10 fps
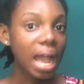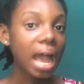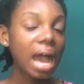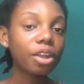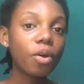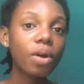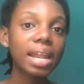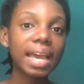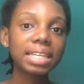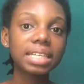And
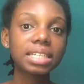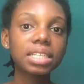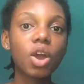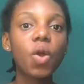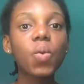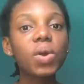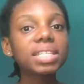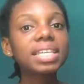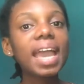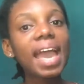all I did
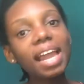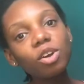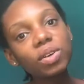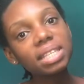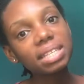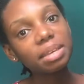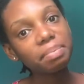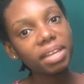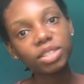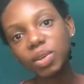was the LOC
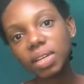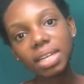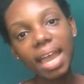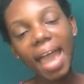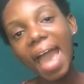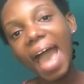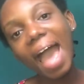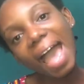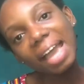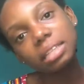method
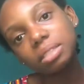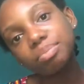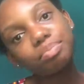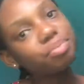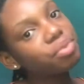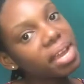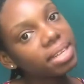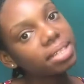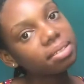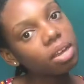and
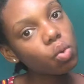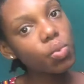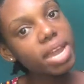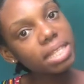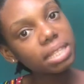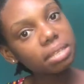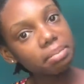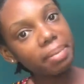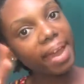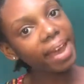braid with
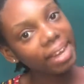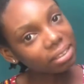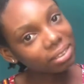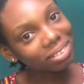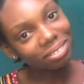my hand.